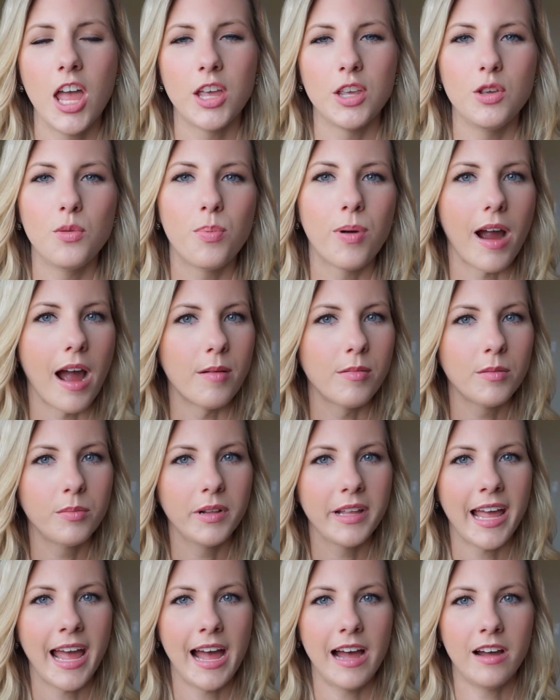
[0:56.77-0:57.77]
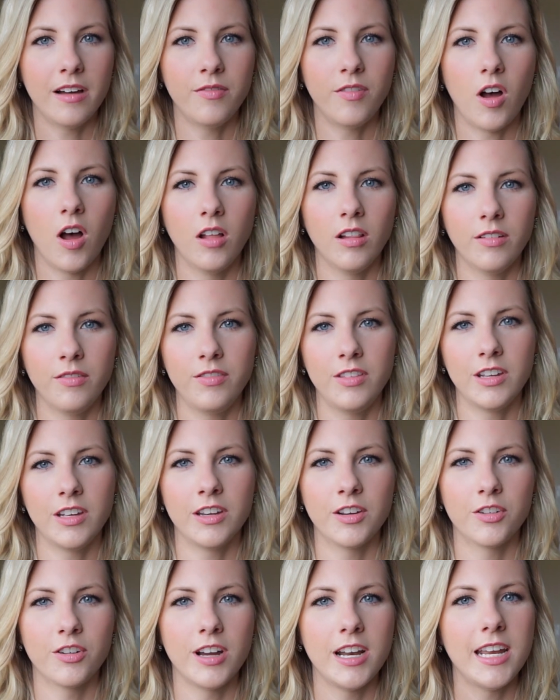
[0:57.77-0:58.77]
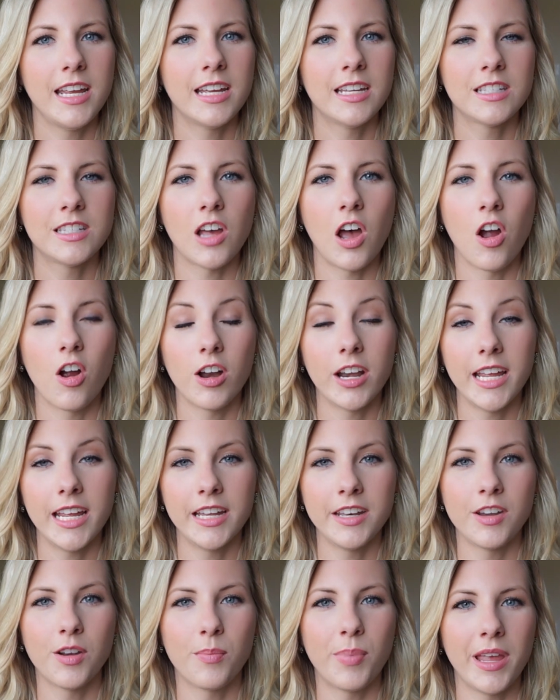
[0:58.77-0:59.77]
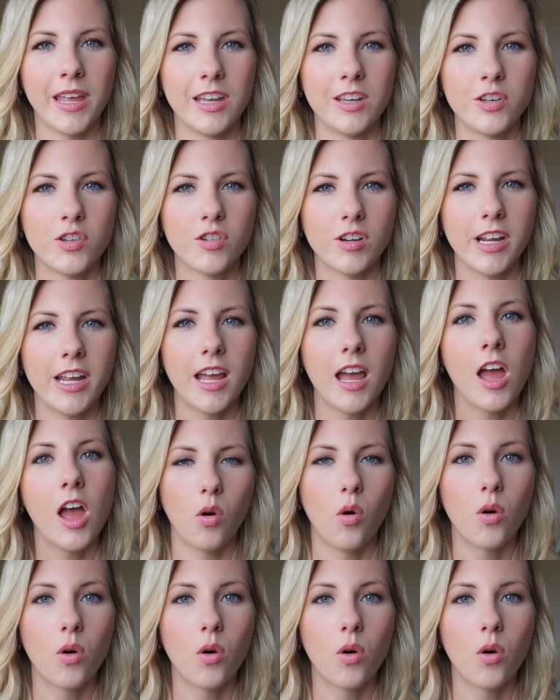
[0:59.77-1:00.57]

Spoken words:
You probably have all of the ingredients already in your pantry,